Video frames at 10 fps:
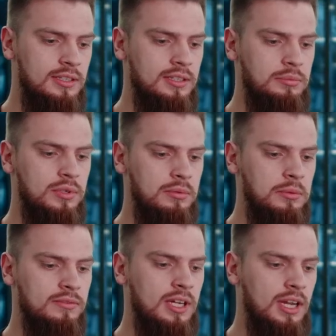the problem
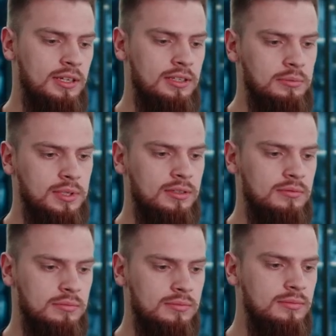of the client,
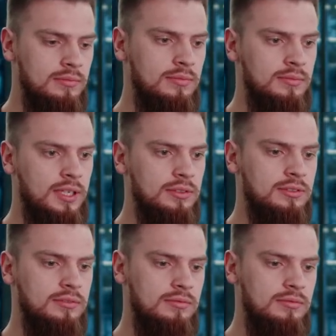because